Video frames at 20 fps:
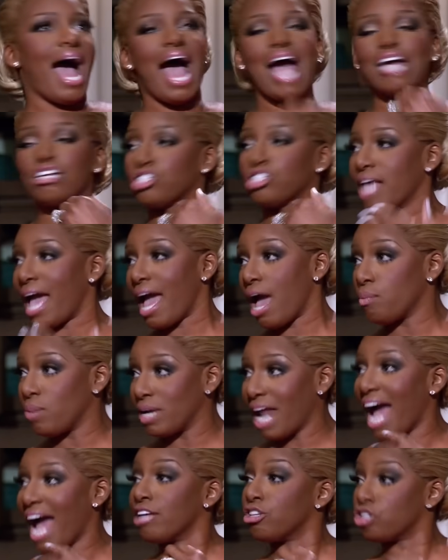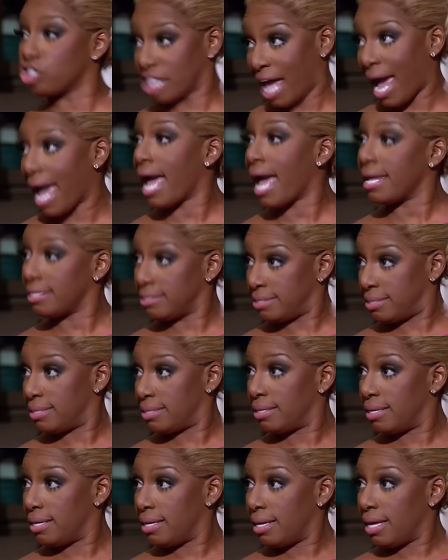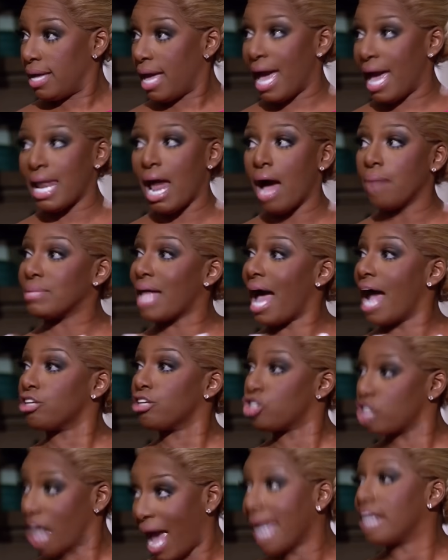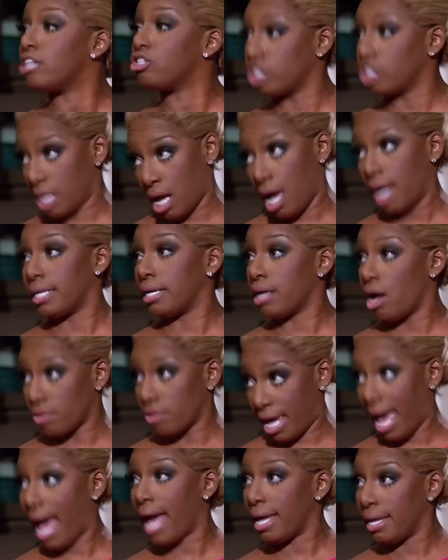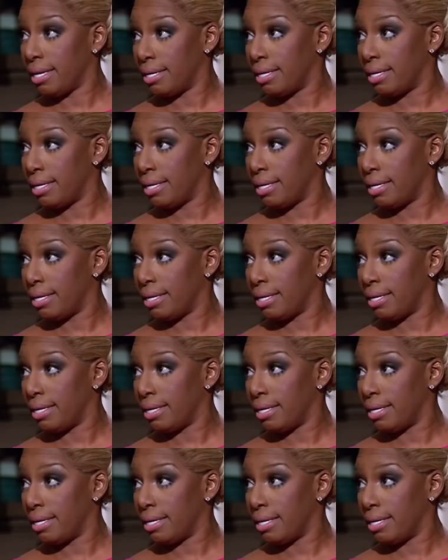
I said what I said. As and always. I'm not changing on it, okay?